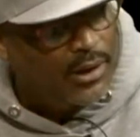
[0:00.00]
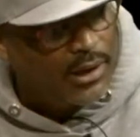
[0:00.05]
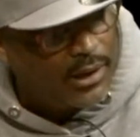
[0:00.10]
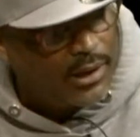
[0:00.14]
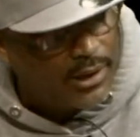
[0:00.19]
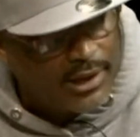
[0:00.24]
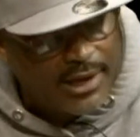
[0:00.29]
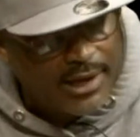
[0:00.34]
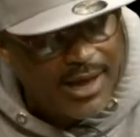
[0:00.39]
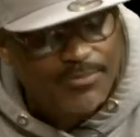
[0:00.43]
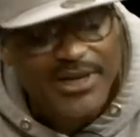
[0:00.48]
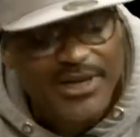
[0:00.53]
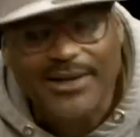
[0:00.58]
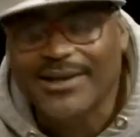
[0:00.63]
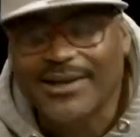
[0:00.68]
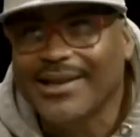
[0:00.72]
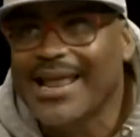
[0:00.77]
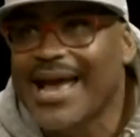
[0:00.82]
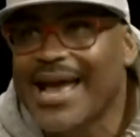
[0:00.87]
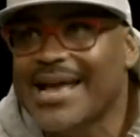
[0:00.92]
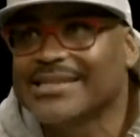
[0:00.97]
Nigga, I'm the
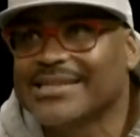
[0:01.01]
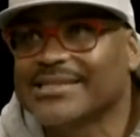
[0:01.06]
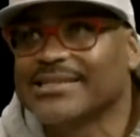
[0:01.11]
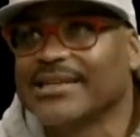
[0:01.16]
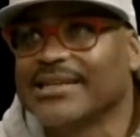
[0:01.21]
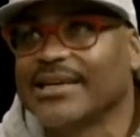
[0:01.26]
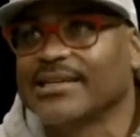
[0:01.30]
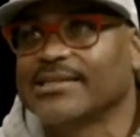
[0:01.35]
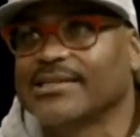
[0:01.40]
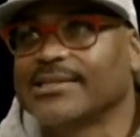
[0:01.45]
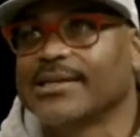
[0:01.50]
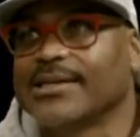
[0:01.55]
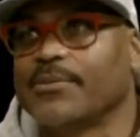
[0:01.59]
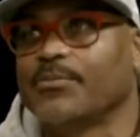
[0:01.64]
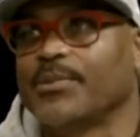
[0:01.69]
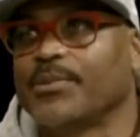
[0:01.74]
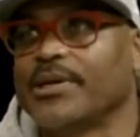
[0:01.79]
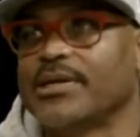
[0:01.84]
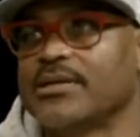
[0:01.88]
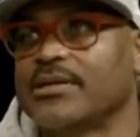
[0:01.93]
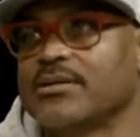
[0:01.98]
last nigga
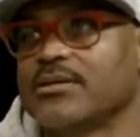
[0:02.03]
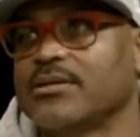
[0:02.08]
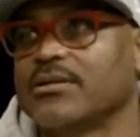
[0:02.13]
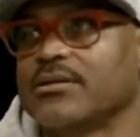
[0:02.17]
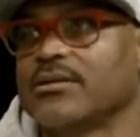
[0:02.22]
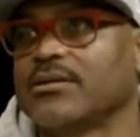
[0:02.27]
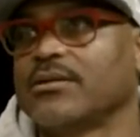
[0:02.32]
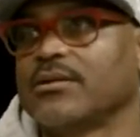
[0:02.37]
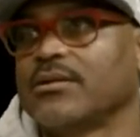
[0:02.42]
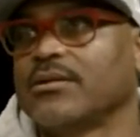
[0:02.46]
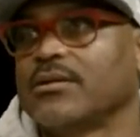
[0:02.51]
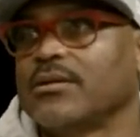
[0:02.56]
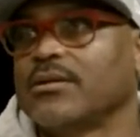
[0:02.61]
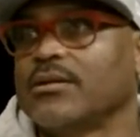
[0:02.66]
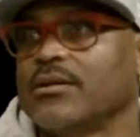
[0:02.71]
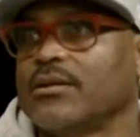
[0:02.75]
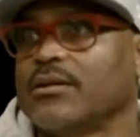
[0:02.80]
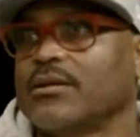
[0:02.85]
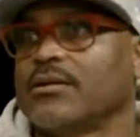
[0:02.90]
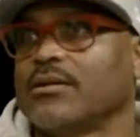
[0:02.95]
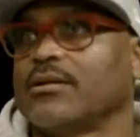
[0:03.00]
simping.
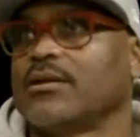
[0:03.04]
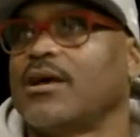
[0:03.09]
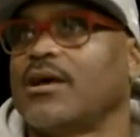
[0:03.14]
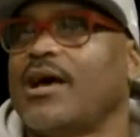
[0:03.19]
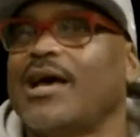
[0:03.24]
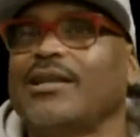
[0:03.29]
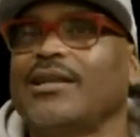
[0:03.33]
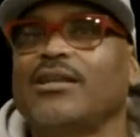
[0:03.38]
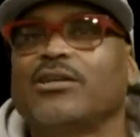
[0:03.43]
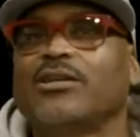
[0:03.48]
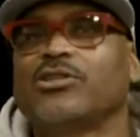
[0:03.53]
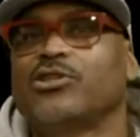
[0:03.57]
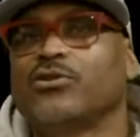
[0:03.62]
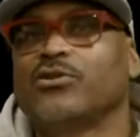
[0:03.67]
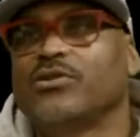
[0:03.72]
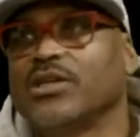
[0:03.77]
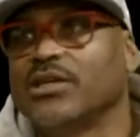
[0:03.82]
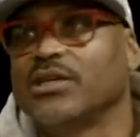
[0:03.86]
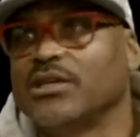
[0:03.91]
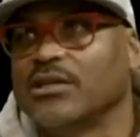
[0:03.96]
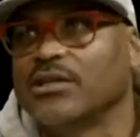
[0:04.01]
I look too
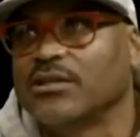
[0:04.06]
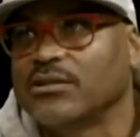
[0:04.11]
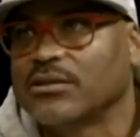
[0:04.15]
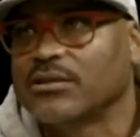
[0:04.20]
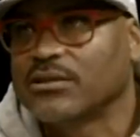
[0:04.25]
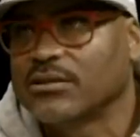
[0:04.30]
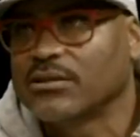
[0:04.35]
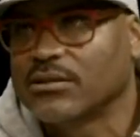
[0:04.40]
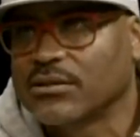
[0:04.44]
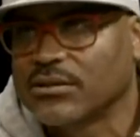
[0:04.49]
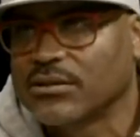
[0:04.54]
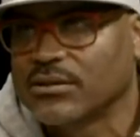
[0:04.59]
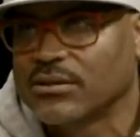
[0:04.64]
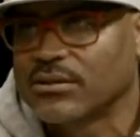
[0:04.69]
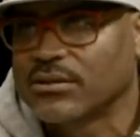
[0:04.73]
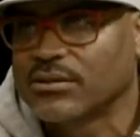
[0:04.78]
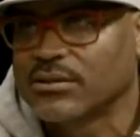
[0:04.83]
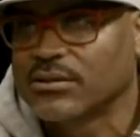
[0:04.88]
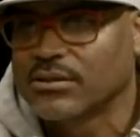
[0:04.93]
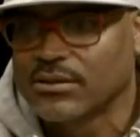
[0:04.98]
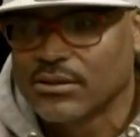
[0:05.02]
good.
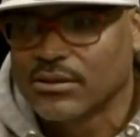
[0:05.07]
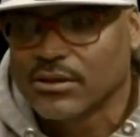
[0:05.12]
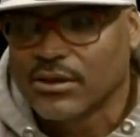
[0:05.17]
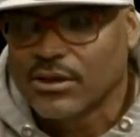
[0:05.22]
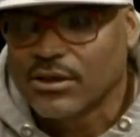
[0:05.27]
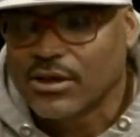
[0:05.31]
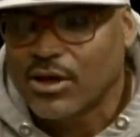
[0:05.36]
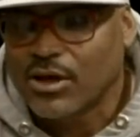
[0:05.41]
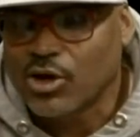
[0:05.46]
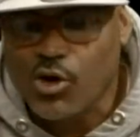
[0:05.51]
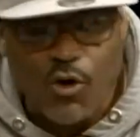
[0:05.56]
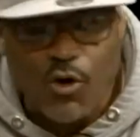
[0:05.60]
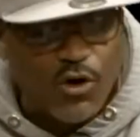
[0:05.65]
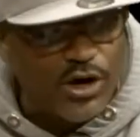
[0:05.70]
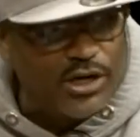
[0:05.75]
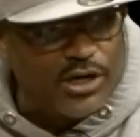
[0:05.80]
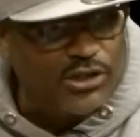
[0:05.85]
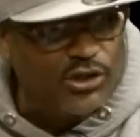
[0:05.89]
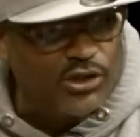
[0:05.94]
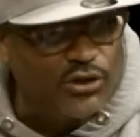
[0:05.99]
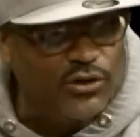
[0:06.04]

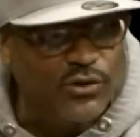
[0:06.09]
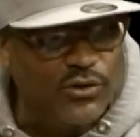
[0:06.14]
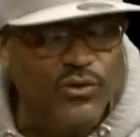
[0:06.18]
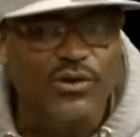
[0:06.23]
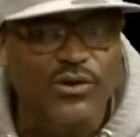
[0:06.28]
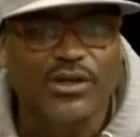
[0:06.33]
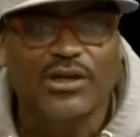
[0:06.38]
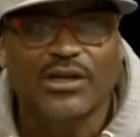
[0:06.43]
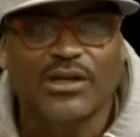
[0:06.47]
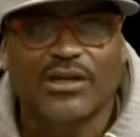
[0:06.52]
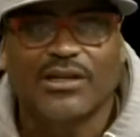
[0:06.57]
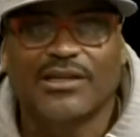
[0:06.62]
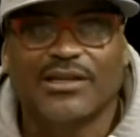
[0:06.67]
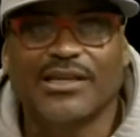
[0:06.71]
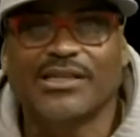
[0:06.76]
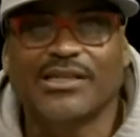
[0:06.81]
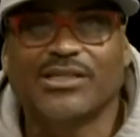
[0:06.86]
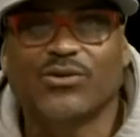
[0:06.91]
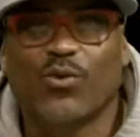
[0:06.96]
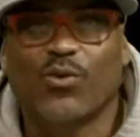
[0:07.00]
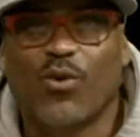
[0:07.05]
According to
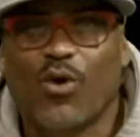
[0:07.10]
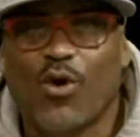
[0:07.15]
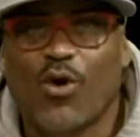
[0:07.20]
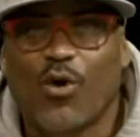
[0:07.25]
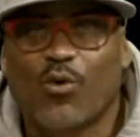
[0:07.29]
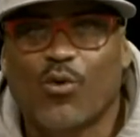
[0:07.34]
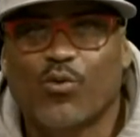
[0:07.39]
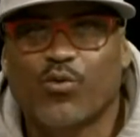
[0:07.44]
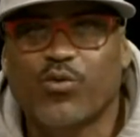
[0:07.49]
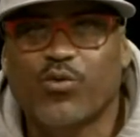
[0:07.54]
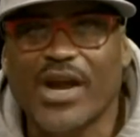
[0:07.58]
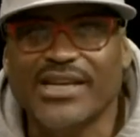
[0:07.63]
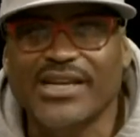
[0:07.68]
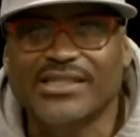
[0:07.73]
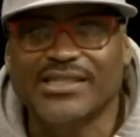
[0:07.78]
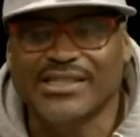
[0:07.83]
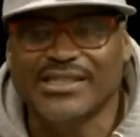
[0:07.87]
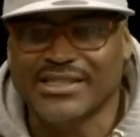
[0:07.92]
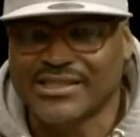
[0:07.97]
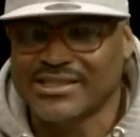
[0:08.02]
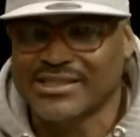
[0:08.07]
this
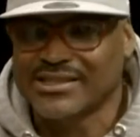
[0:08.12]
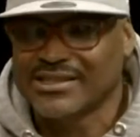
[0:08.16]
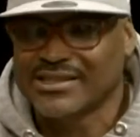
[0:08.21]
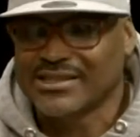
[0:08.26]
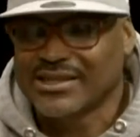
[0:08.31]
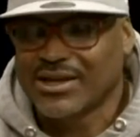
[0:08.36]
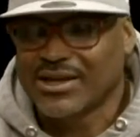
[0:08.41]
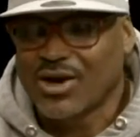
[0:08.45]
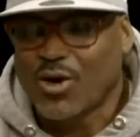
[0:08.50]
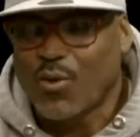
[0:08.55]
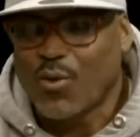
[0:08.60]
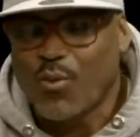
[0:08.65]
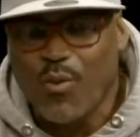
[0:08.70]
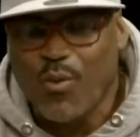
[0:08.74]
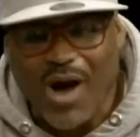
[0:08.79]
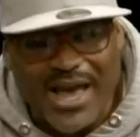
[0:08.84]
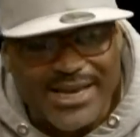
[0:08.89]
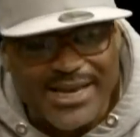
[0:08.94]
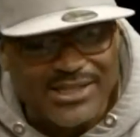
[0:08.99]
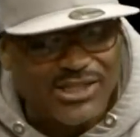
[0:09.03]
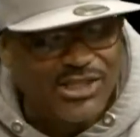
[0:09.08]
racist,
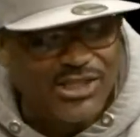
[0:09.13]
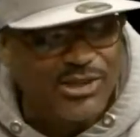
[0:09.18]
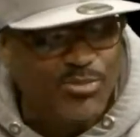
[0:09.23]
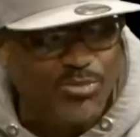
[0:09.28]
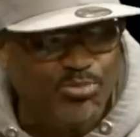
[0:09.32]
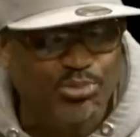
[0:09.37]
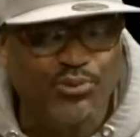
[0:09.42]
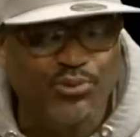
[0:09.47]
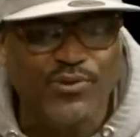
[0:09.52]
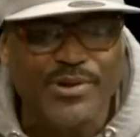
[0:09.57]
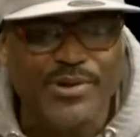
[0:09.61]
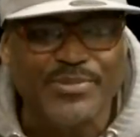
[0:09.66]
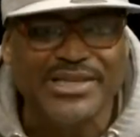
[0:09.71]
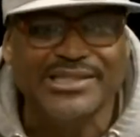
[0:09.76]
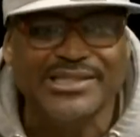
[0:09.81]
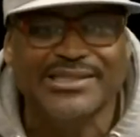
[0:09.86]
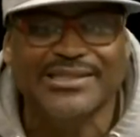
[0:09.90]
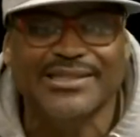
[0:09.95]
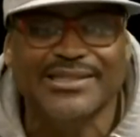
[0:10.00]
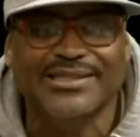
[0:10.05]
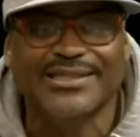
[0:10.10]
white
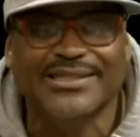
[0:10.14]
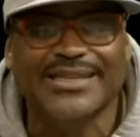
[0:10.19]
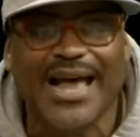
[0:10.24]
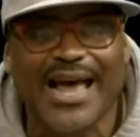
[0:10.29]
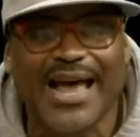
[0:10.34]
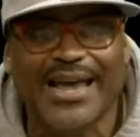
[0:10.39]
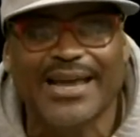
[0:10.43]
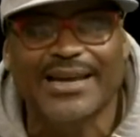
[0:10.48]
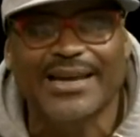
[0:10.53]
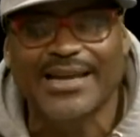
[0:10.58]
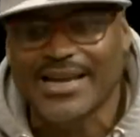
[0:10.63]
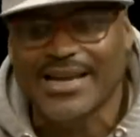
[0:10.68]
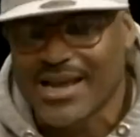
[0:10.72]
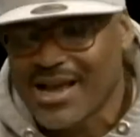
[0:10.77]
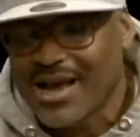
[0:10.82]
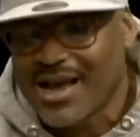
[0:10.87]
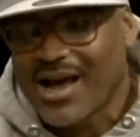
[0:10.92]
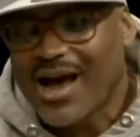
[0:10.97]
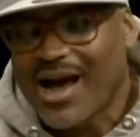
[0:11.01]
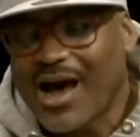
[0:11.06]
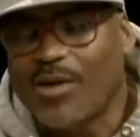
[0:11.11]
supremacist society,
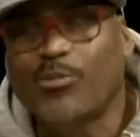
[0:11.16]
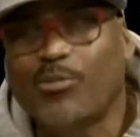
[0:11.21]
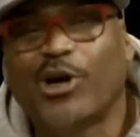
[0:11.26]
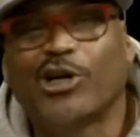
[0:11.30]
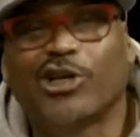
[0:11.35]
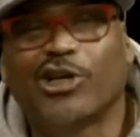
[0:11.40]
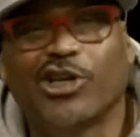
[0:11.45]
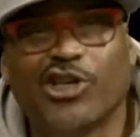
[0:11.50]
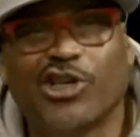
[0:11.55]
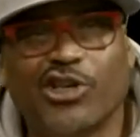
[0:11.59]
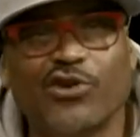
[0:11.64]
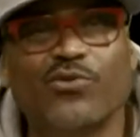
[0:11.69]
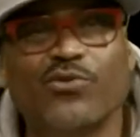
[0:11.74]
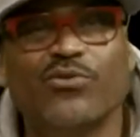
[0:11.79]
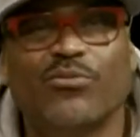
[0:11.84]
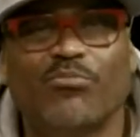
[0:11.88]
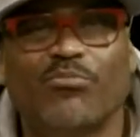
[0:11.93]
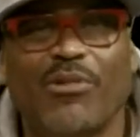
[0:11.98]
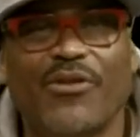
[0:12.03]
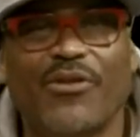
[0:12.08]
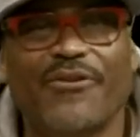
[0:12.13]
I'm a cute
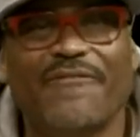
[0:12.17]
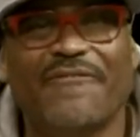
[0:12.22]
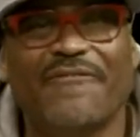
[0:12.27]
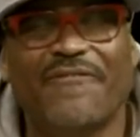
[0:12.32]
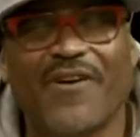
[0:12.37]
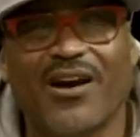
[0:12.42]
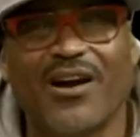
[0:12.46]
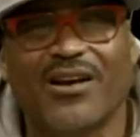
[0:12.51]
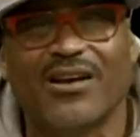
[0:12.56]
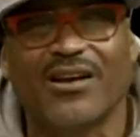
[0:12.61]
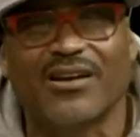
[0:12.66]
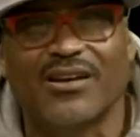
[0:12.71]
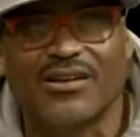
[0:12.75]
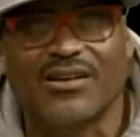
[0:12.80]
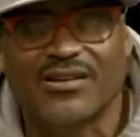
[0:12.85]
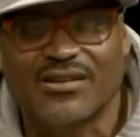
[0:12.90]
motherfucker.